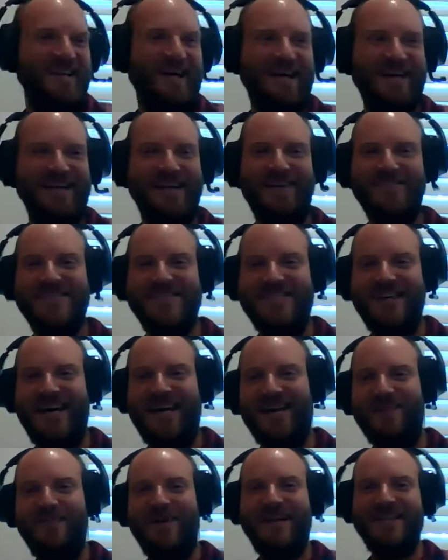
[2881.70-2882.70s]
like another
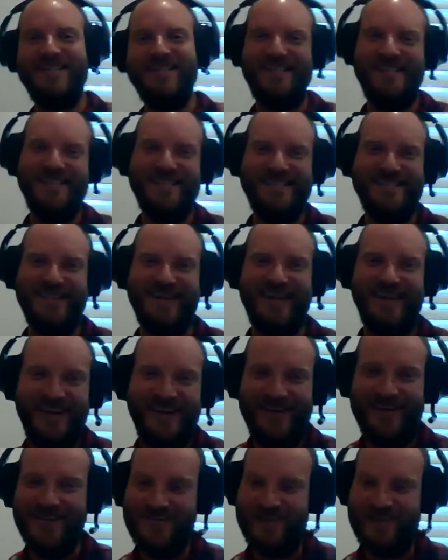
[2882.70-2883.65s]
startup idea. So,